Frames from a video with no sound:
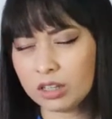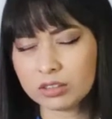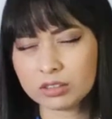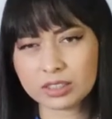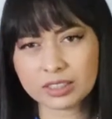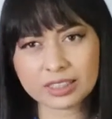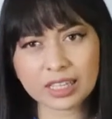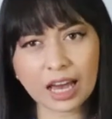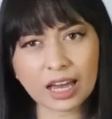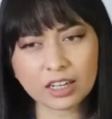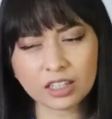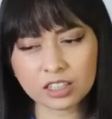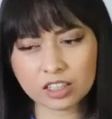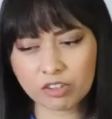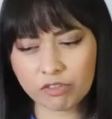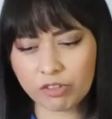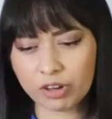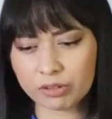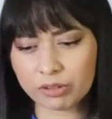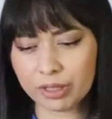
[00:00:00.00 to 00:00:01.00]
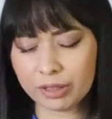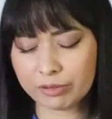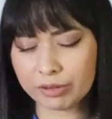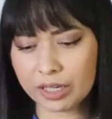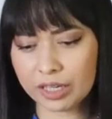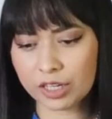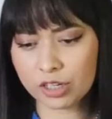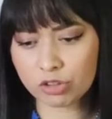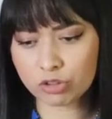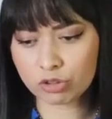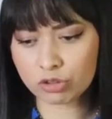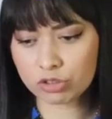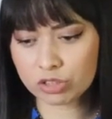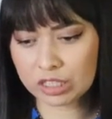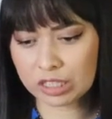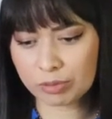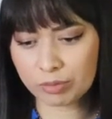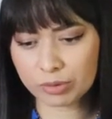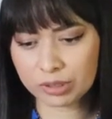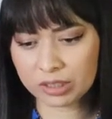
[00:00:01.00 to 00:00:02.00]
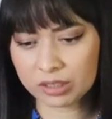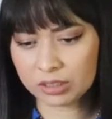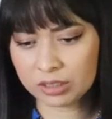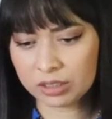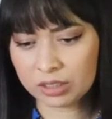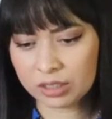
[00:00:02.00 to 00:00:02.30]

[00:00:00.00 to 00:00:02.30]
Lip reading: Sat in a buried relationship,